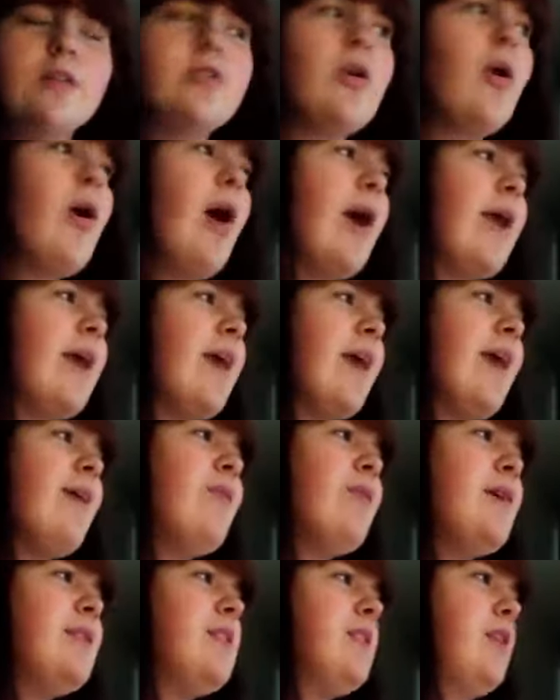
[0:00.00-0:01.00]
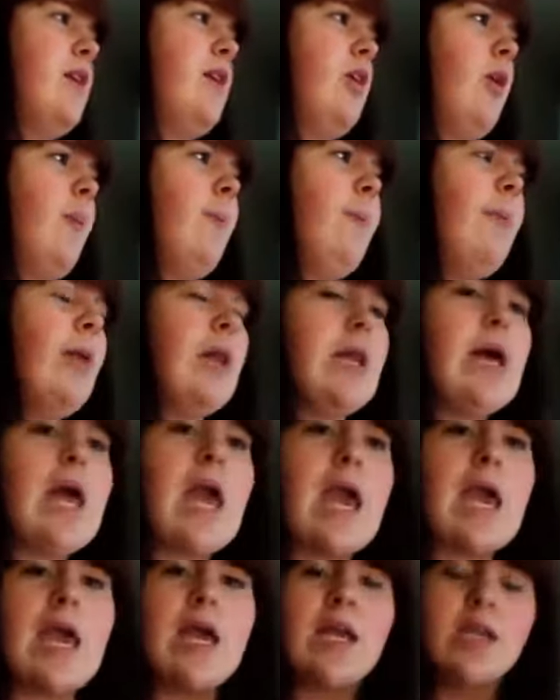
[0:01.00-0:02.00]
So I can't wait to get on a
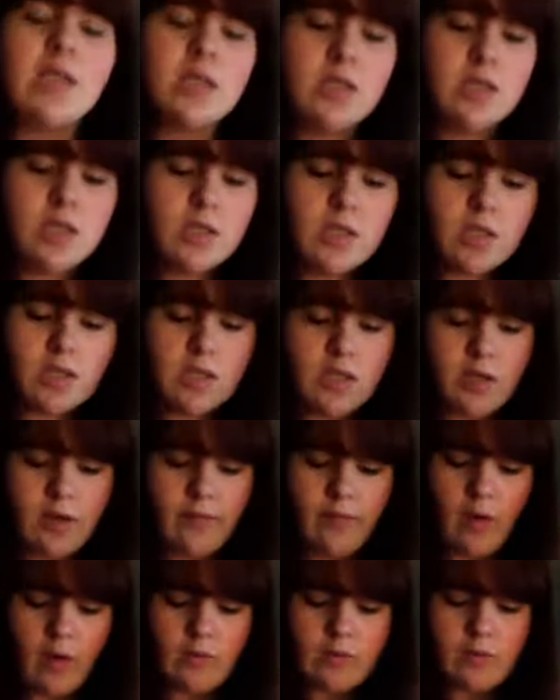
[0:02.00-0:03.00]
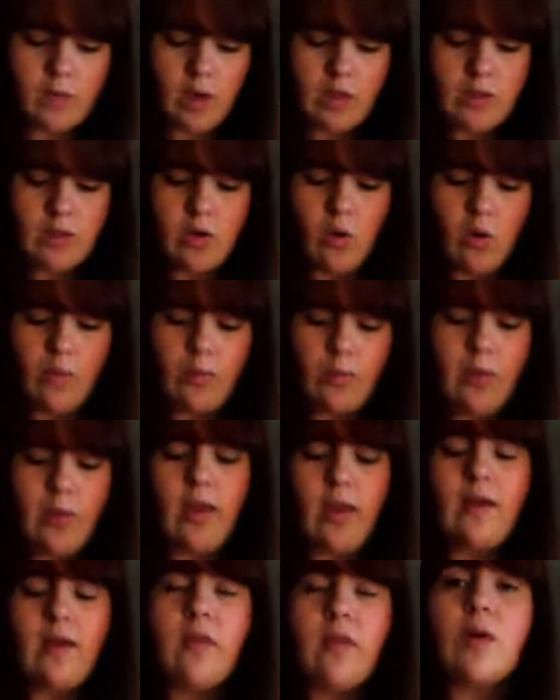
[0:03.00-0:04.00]
plane. I've always wanted to go on a
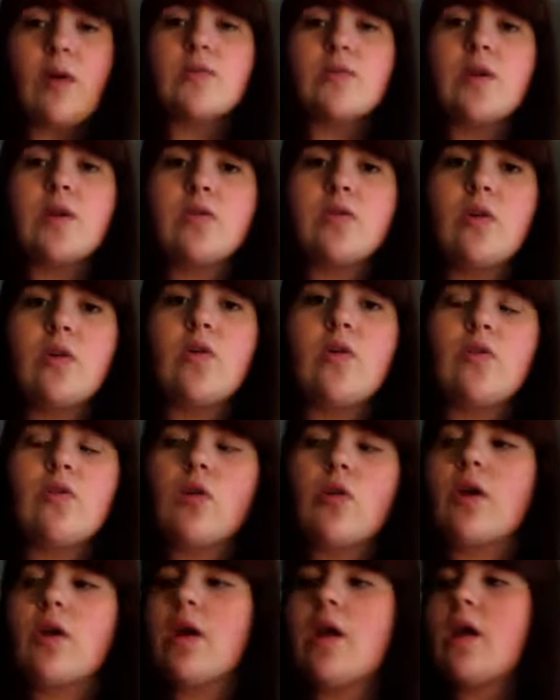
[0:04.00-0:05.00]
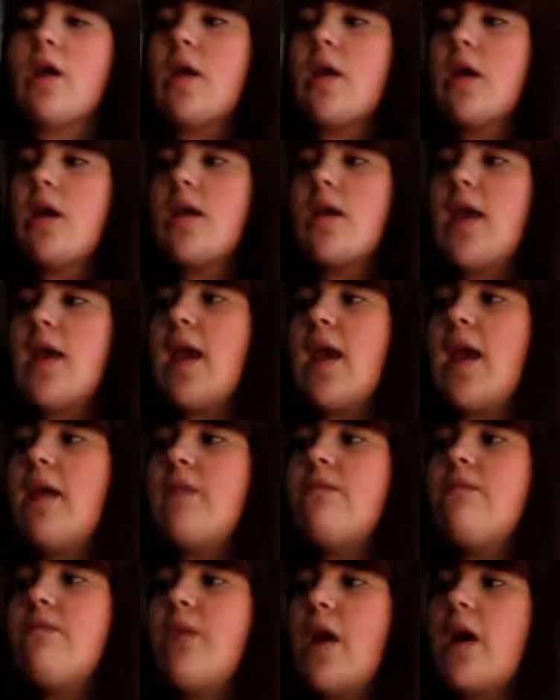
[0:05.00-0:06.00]
plane. I've always wanted to go to Florida, and I can't
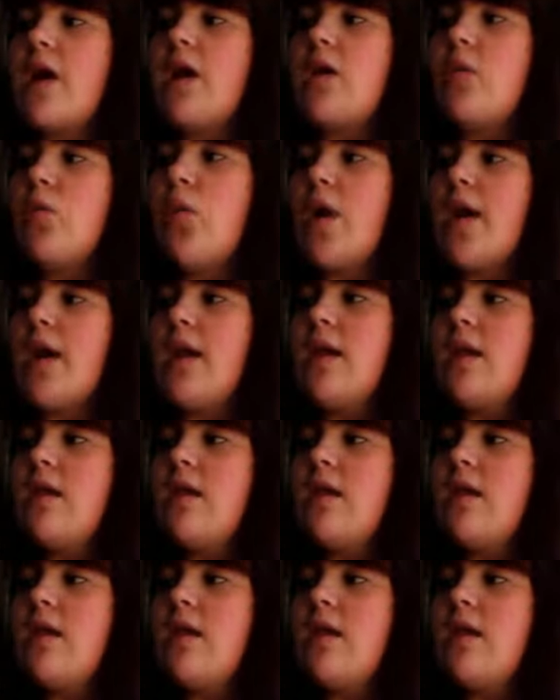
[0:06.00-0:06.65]
fucking wait.